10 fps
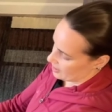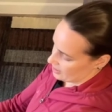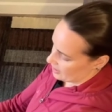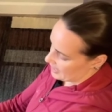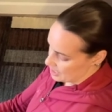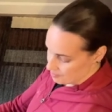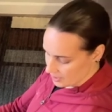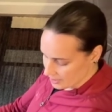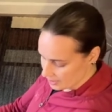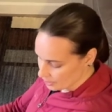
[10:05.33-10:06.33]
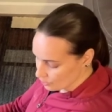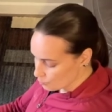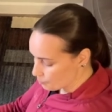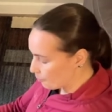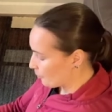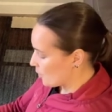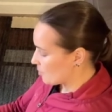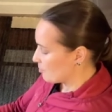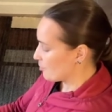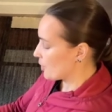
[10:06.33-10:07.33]
gonna keep, you know,
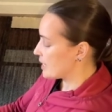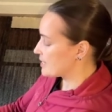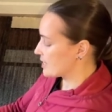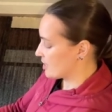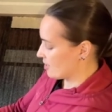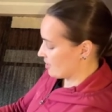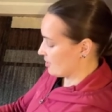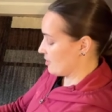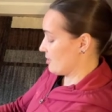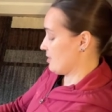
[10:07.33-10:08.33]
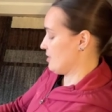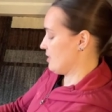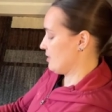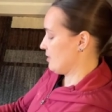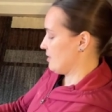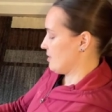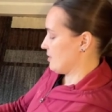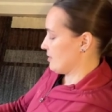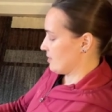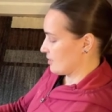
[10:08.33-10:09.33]
praising her,
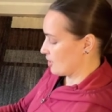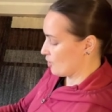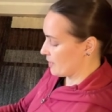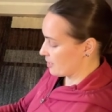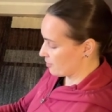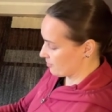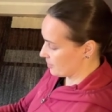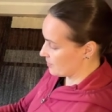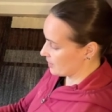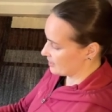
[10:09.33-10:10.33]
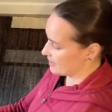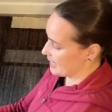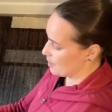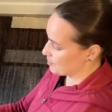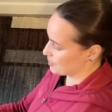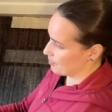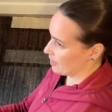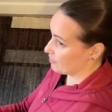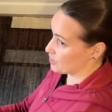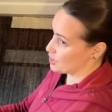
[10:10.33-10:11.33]
going through the steps. But
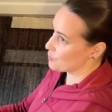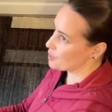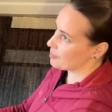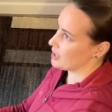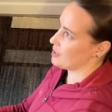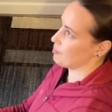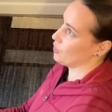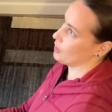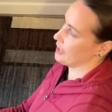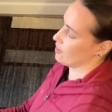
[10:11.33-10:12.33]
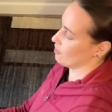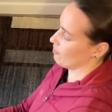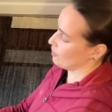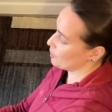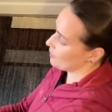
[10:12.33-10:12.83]
if she were to be pulling her foot